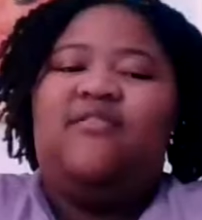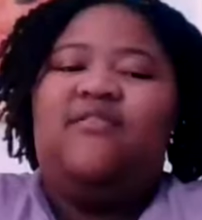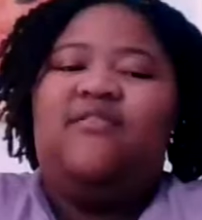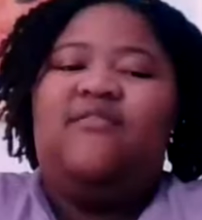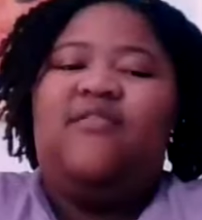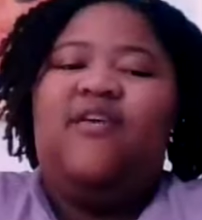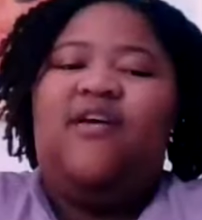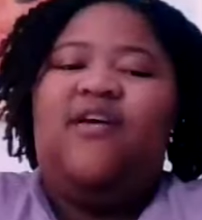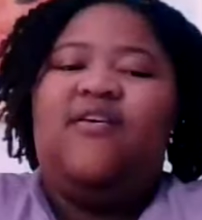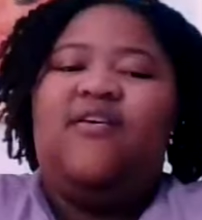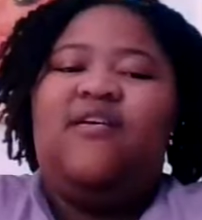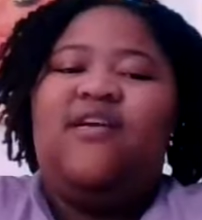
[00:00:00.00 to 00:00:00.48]

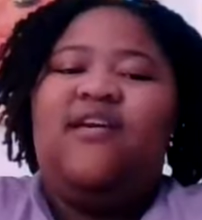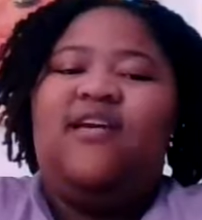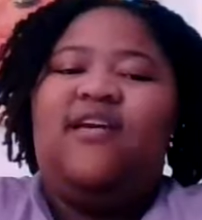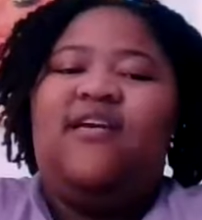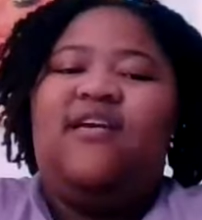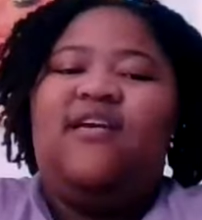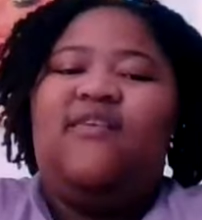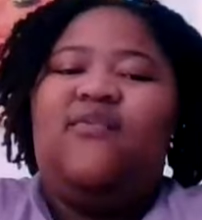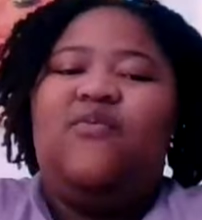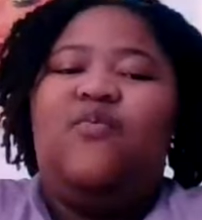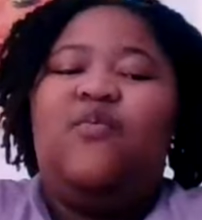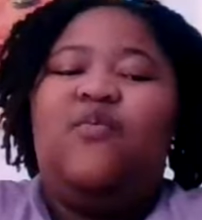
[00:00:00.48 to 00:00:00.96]

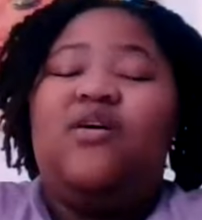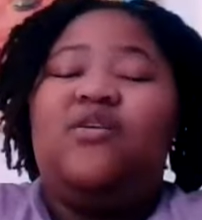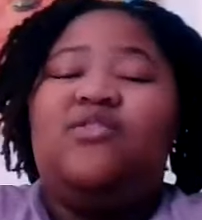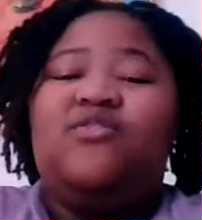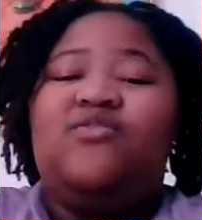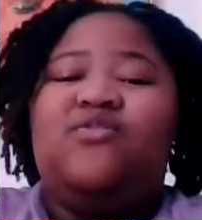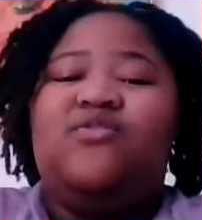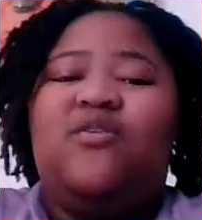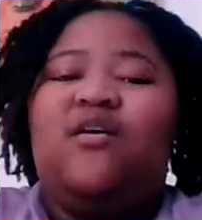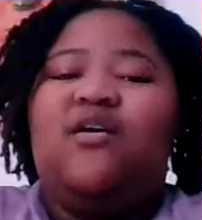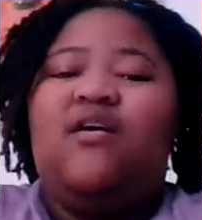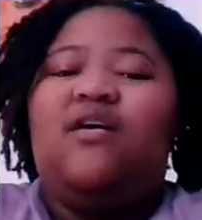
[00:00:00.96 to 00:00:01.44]
very well
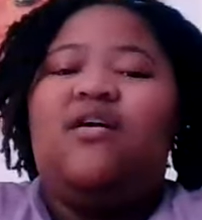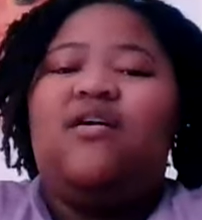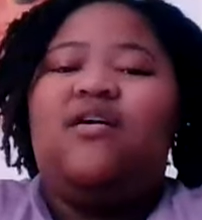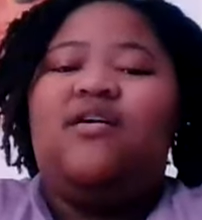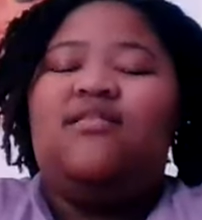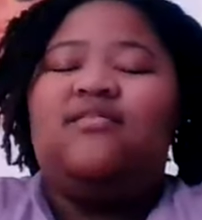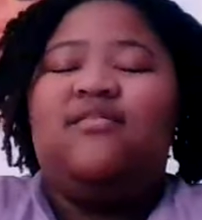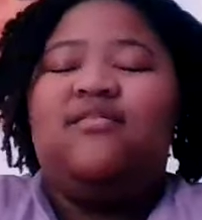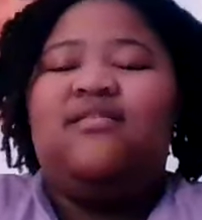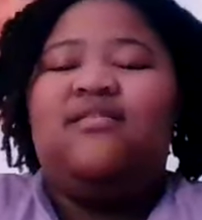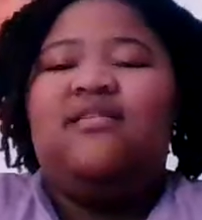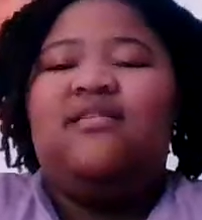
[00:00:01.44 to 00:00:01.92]
drawn.
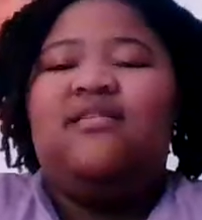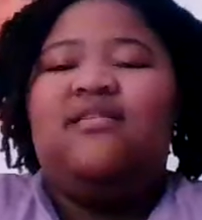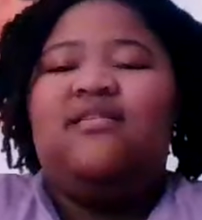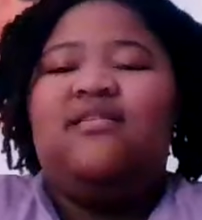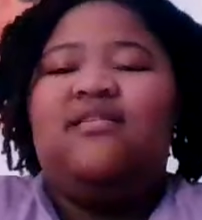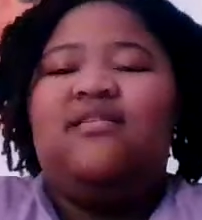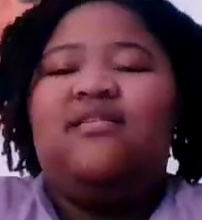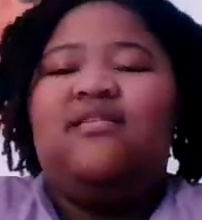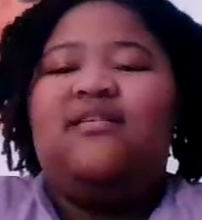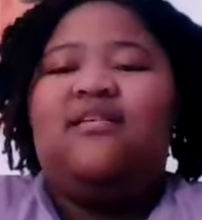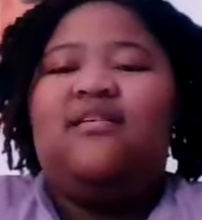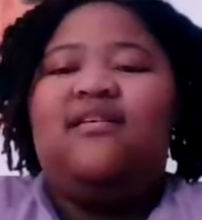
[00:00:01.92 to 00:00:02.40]

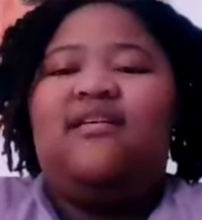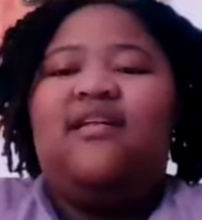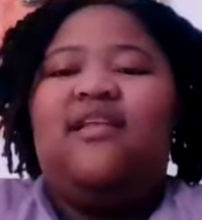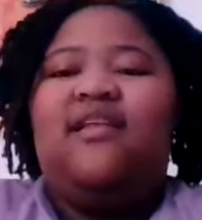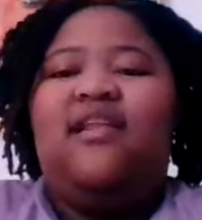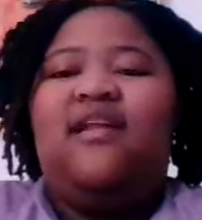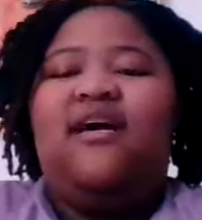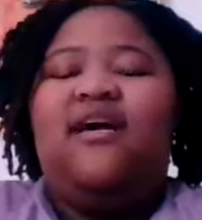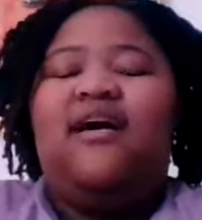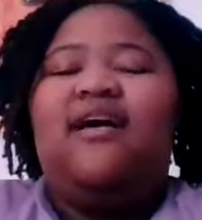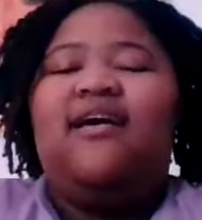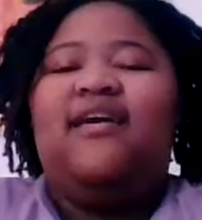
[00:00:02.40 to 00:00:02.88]

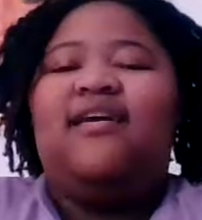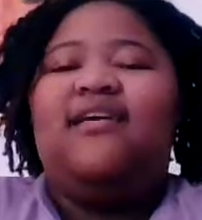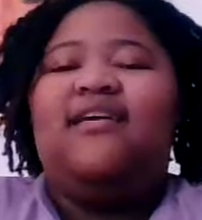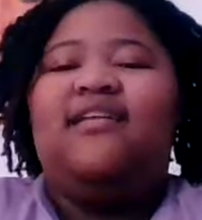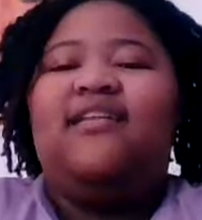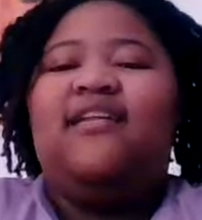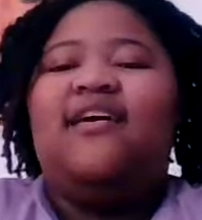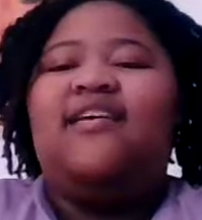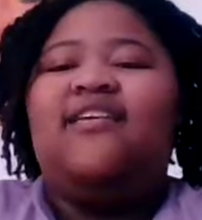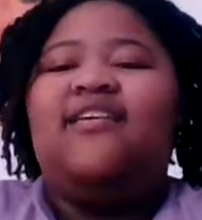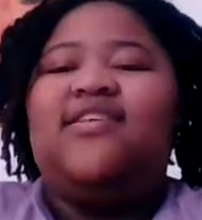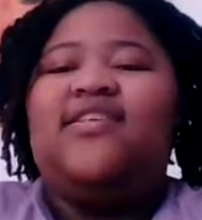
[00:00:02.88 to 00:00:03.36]
Like
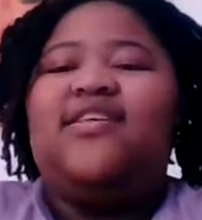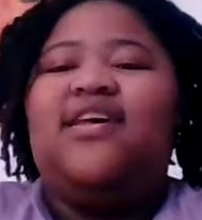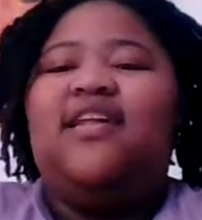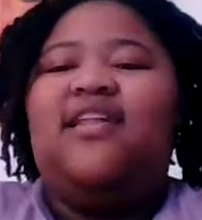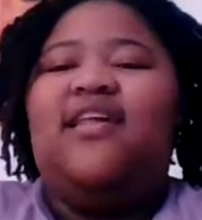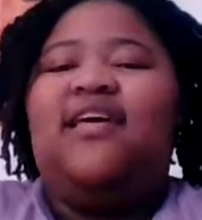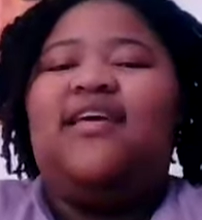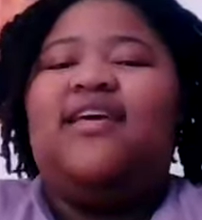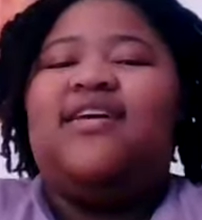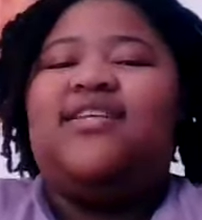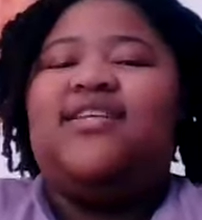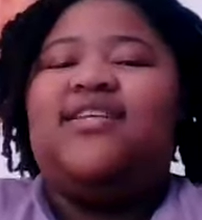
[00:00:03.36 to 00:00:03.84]
you said,
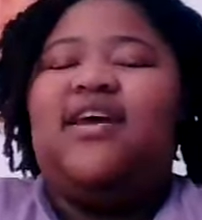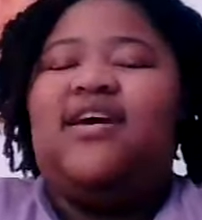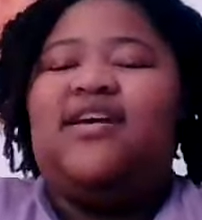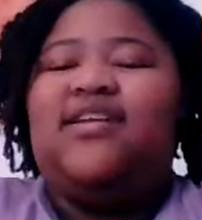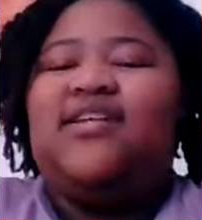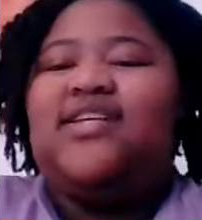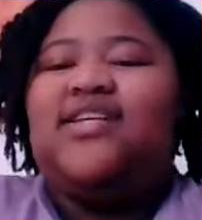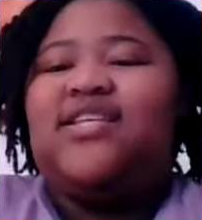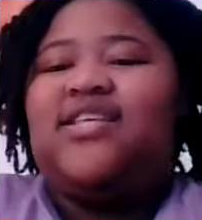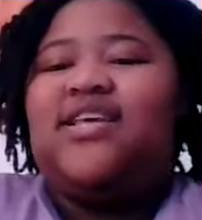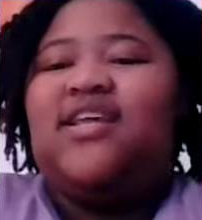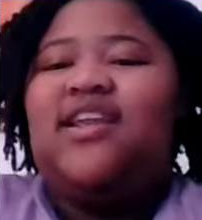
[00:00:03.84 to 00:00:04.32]
like it's not
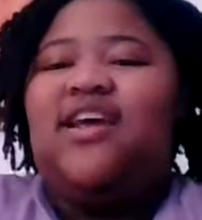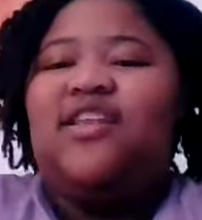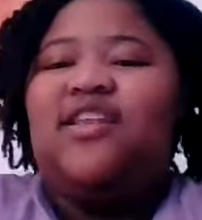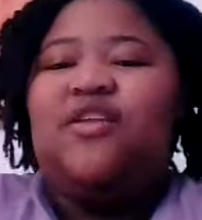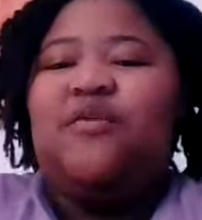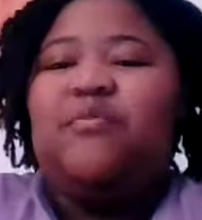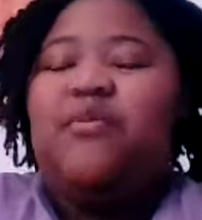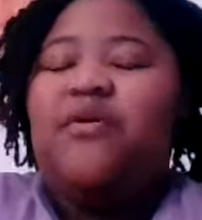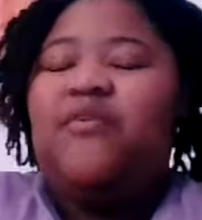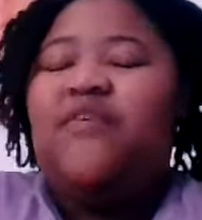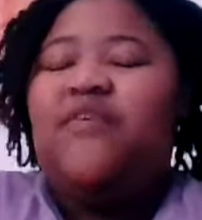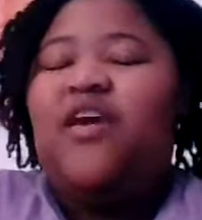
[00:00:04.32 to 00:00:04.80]
just another movie,